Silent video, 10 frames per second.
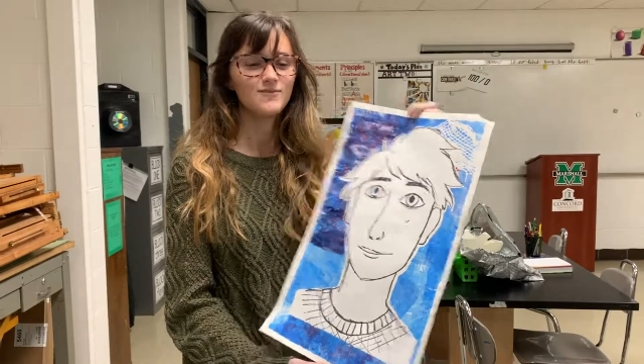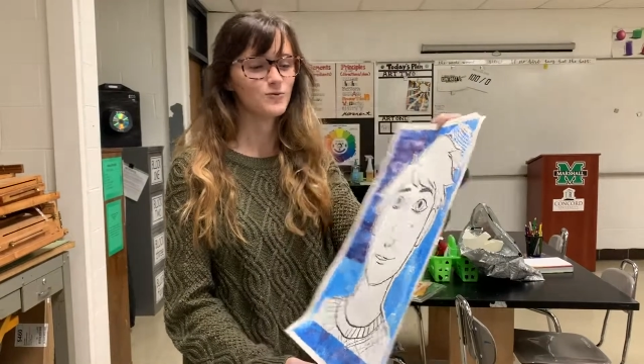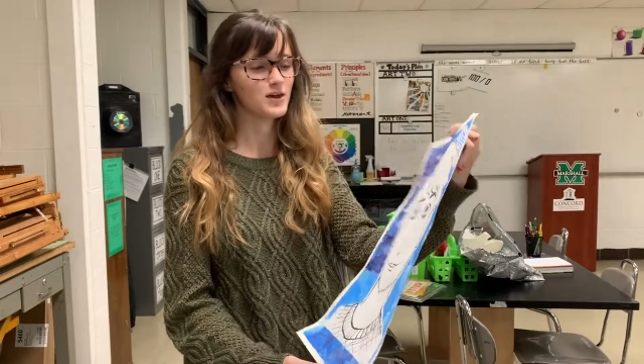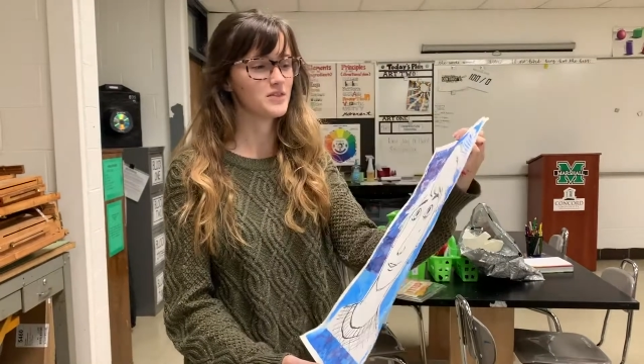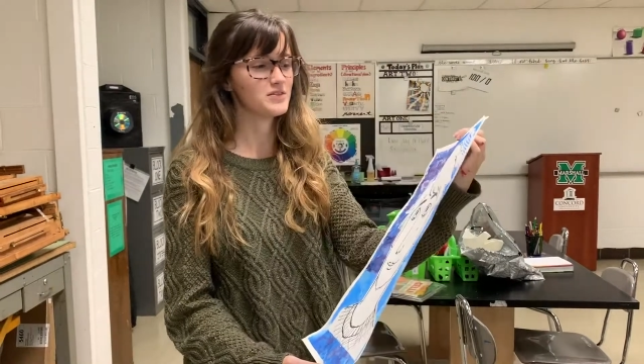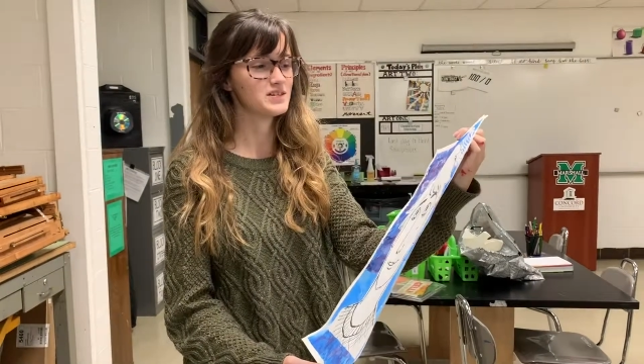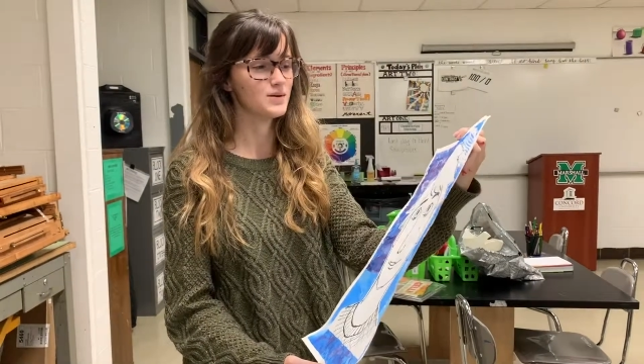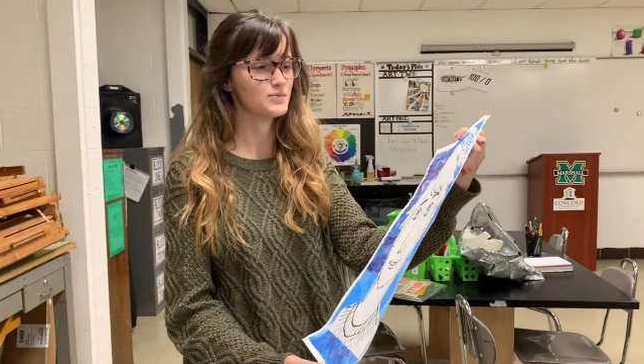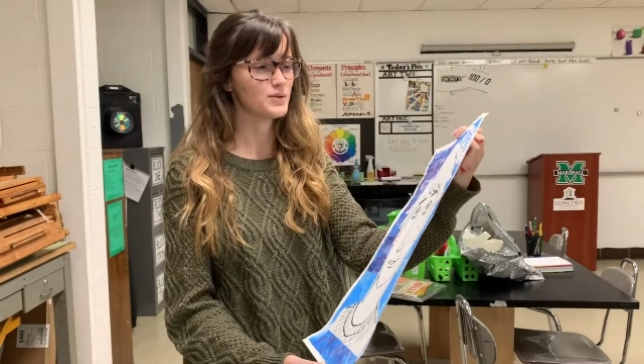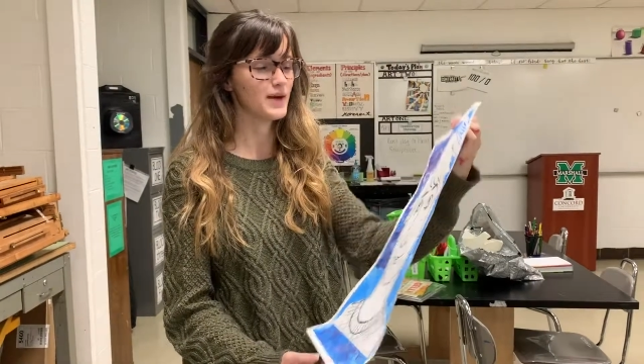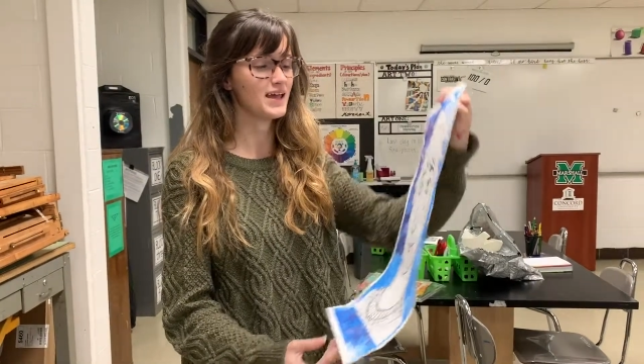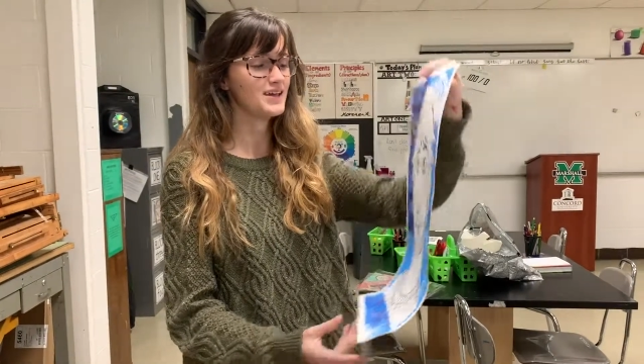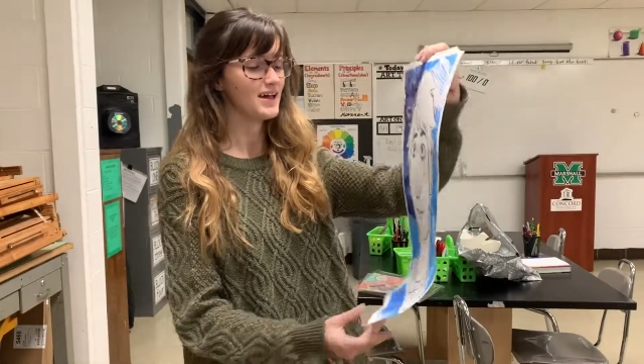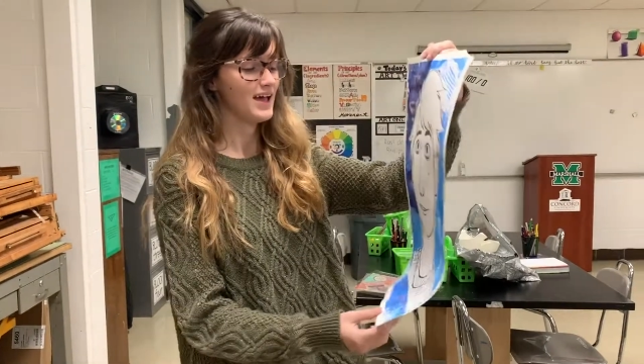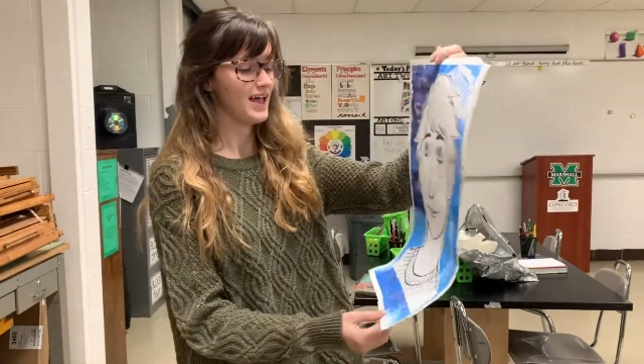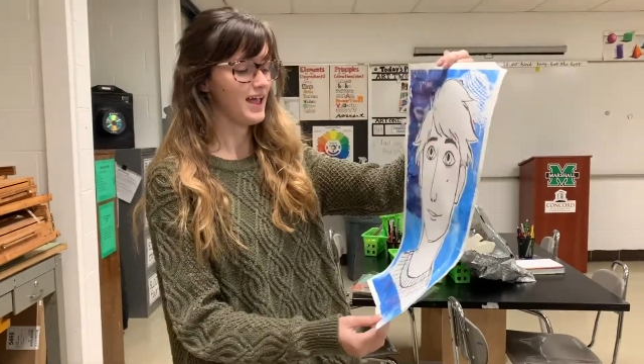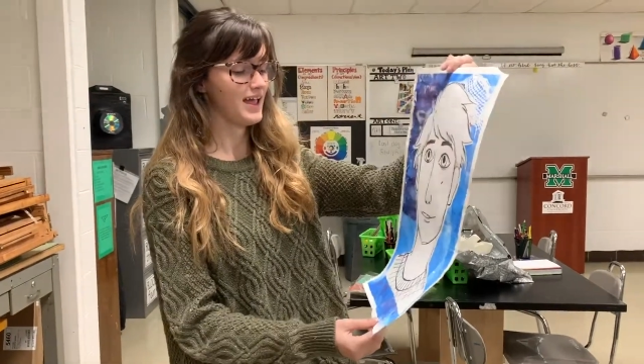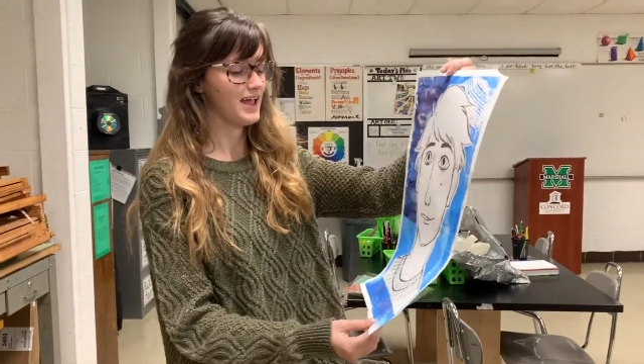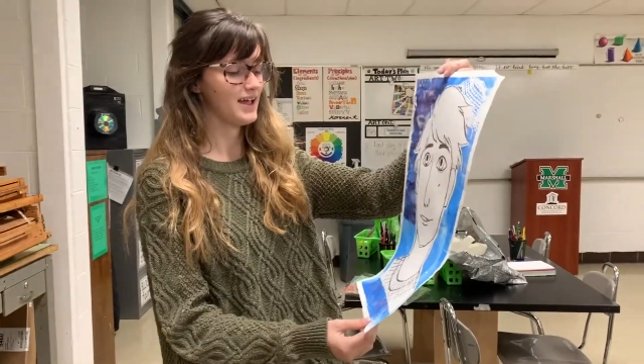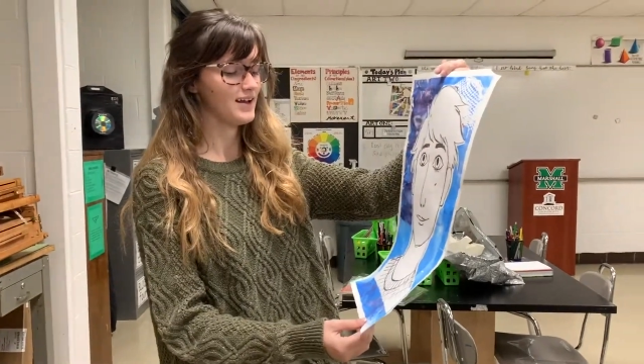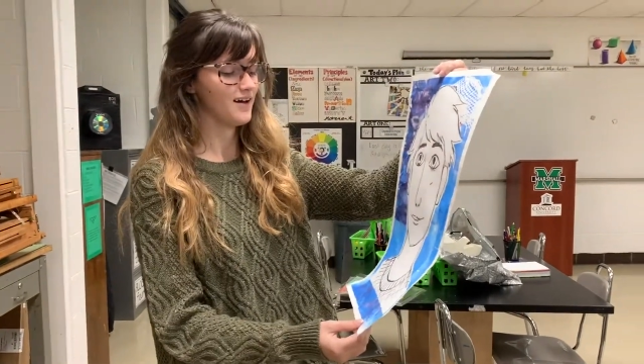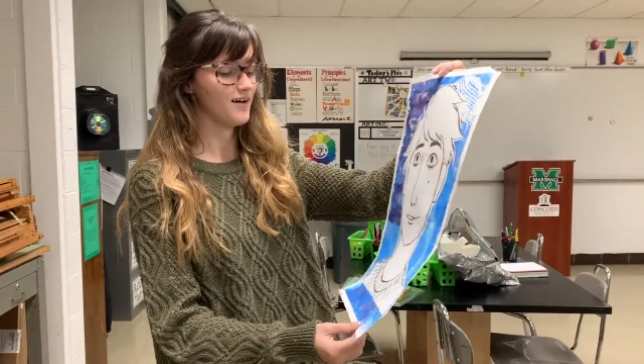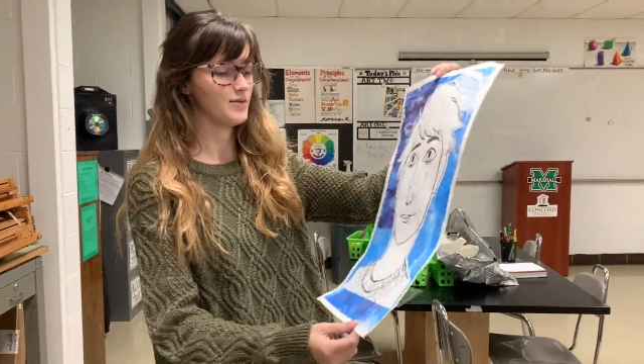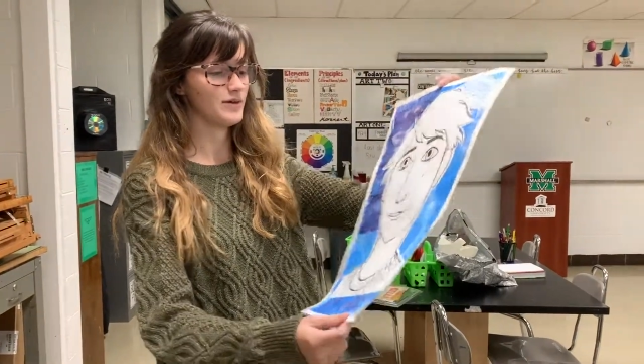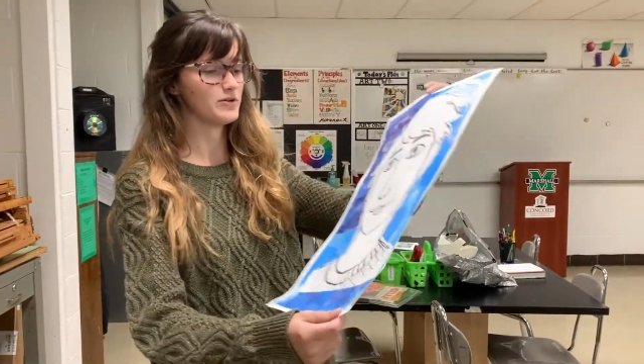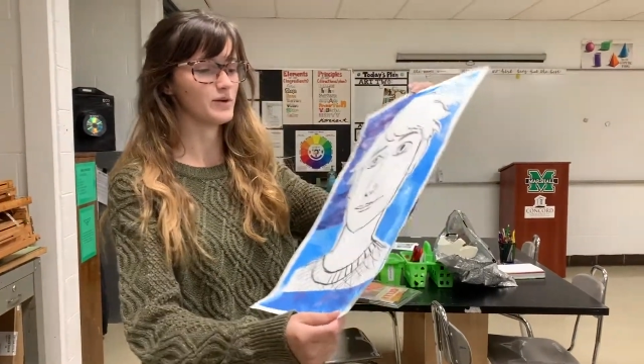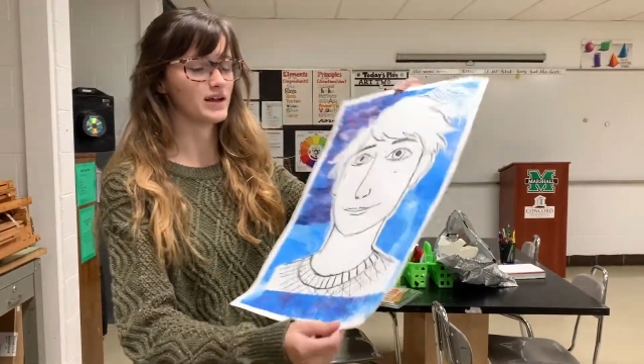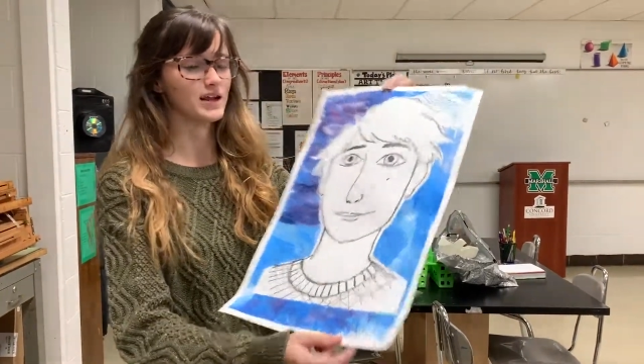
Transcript: with tempera paint, and if you want to